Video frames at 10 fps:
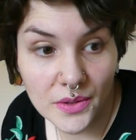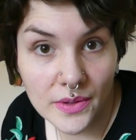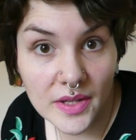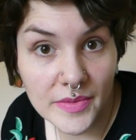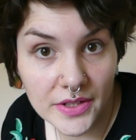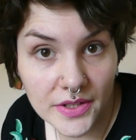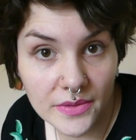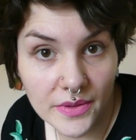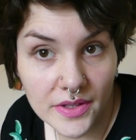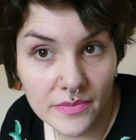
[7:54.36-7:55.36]
quite a bit to do
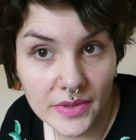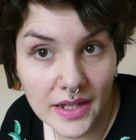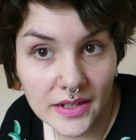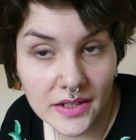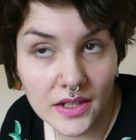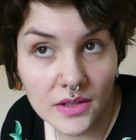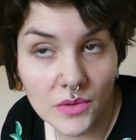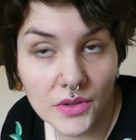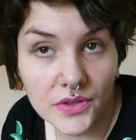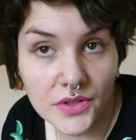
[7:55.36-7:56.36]
on them, and I
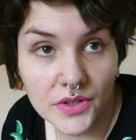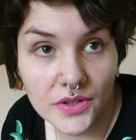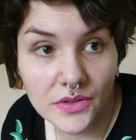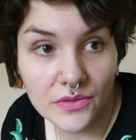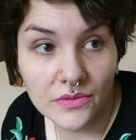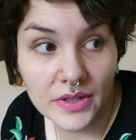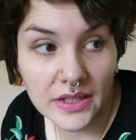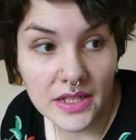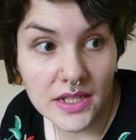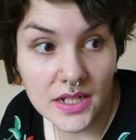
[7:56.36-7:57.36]
want to
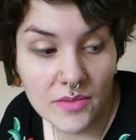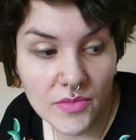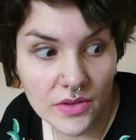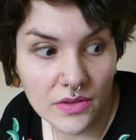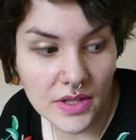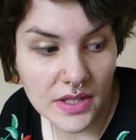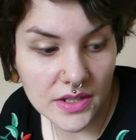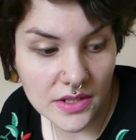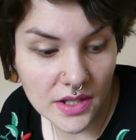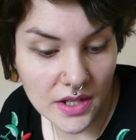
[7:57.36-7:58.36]
really steam through this
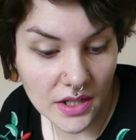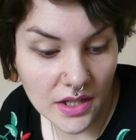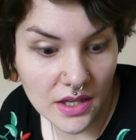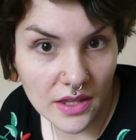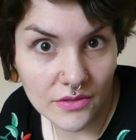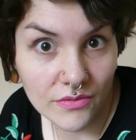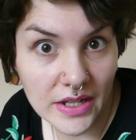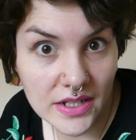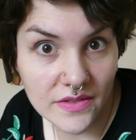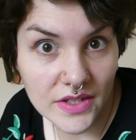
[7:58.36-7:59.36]
so that I can get the
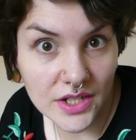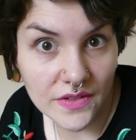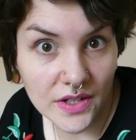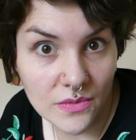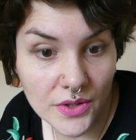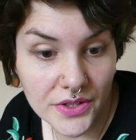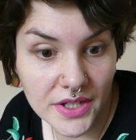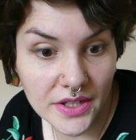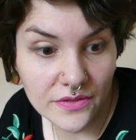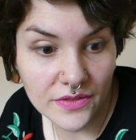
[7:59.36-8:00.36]
rest of the stuff I want
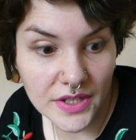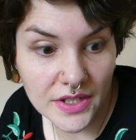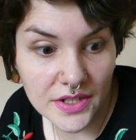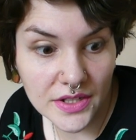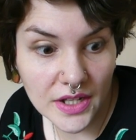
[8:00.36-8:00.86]
done for this